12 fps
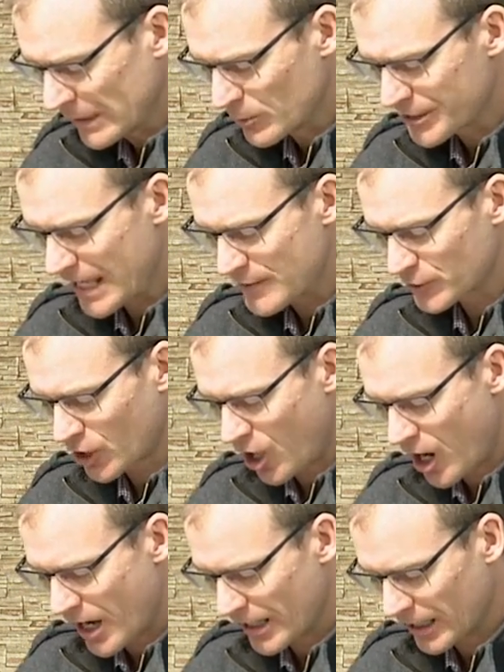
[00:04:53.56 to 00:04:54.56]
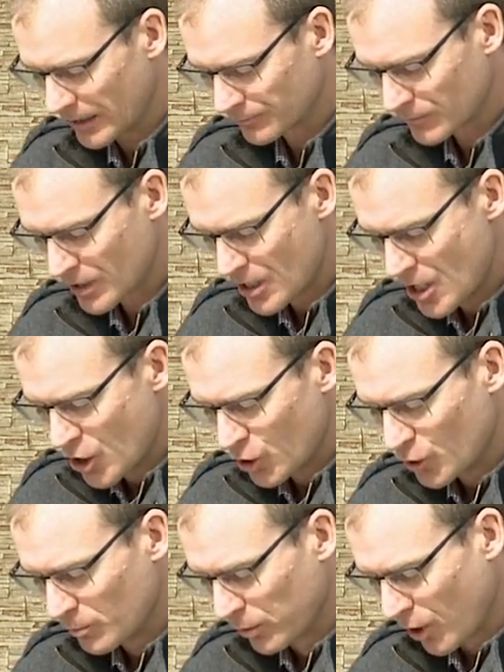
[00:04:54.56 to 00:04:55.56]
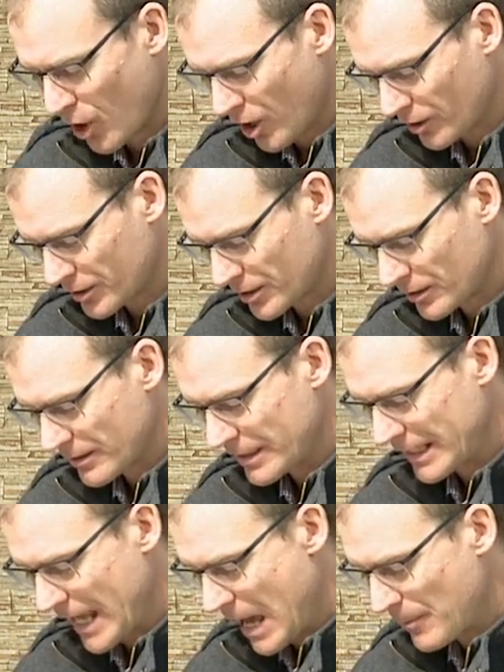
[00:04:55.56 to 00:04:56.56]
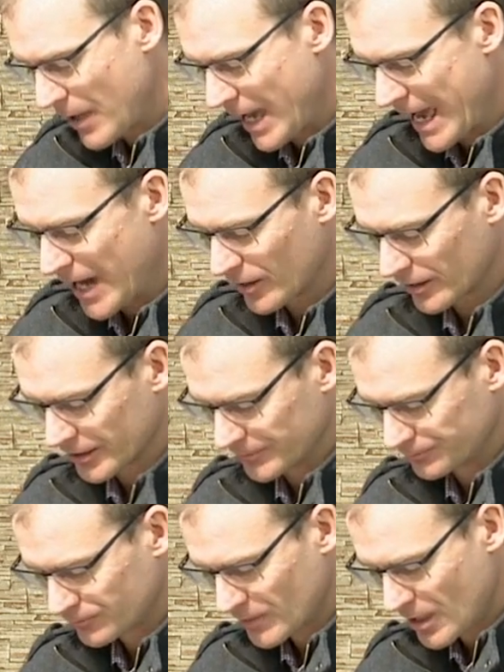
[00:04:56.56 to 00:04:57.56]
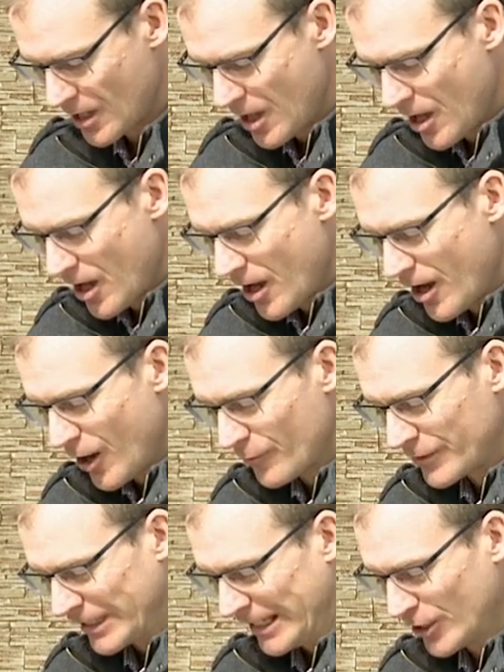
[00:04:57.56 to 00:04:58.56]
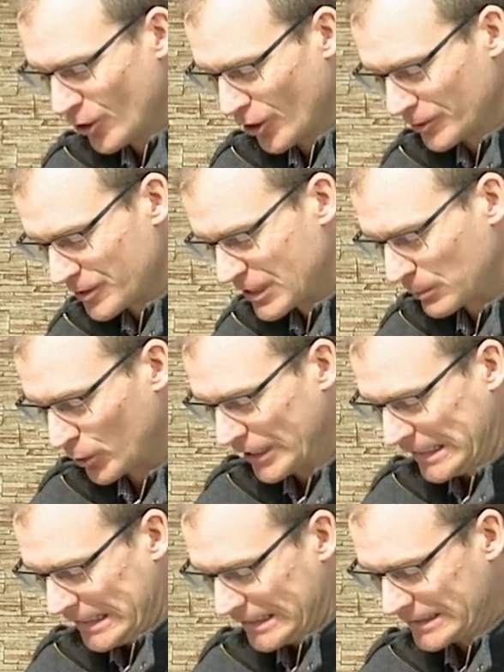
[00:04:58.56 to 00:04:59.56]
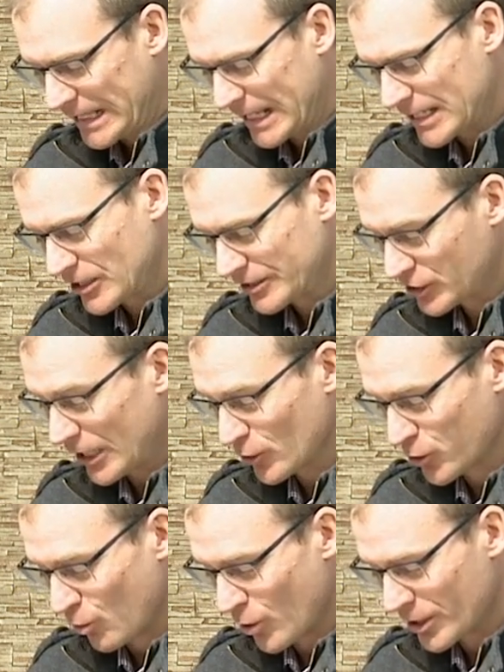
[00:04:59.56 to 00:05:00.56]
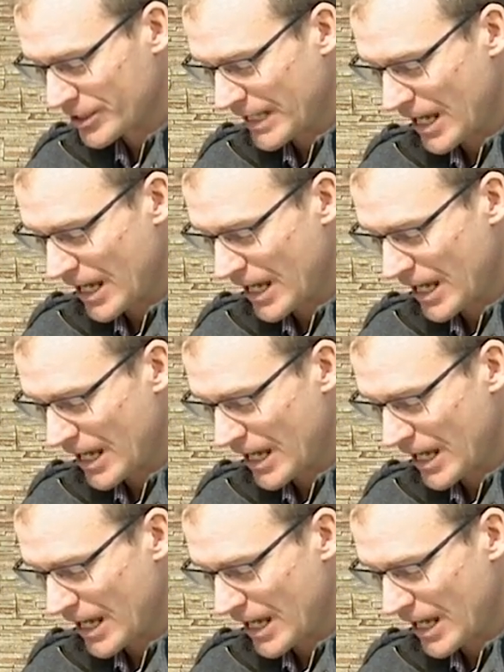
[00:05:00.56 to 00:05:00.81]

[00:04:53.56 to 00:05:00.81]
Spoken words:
It was Hezekiah who blocked the upper outlet of the Gihon spring and channeled the water